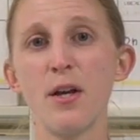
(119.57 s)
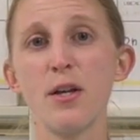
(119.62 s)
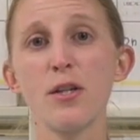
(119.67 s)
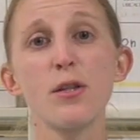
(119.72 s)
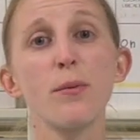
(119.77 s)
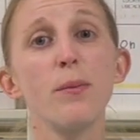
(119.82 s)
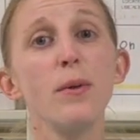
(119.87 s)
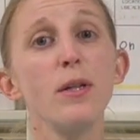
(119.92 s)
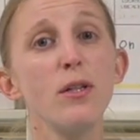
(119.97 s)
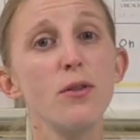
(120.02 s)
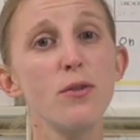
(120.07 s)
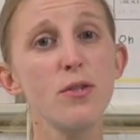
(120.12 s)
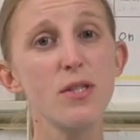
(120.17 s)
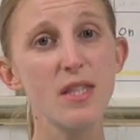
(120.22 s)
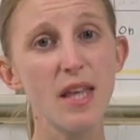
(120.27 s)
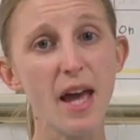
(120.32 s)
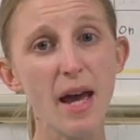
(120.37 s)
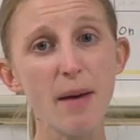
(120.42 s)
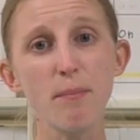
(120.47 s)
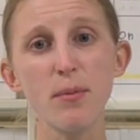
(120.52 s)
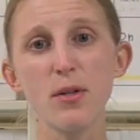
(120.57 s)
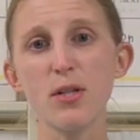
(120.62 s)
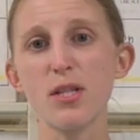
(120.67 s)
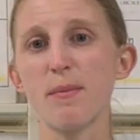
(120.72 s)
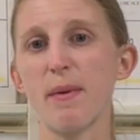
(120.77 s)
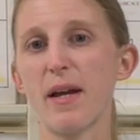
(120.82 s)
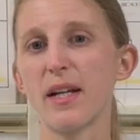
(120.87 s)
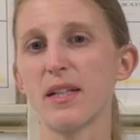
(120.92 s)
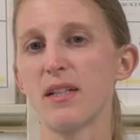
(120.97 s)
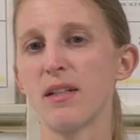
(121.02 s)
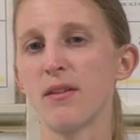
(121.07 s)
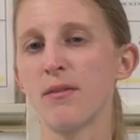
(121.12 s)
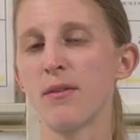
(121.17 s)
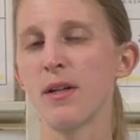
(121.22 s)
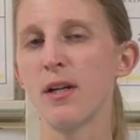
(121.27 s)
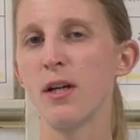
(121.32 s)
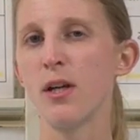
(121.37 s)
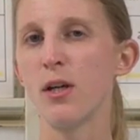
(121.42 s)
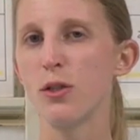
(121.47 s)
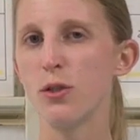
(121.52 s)
So we'll use that perspective
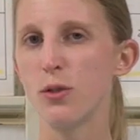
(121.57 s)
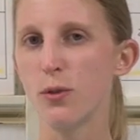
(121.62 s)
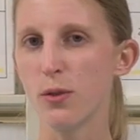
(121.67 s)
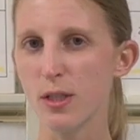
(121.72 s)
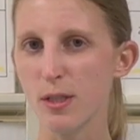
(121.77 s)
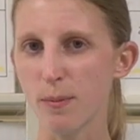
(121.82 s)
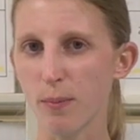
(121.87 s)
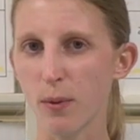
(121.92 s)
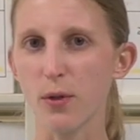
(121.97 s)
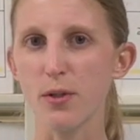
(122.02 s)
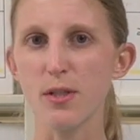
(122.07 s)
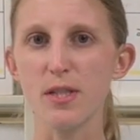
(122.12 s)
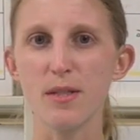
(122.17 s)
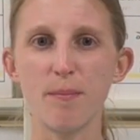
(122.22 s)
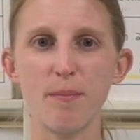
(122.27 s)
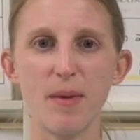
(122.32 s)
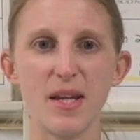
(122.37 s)
to explore some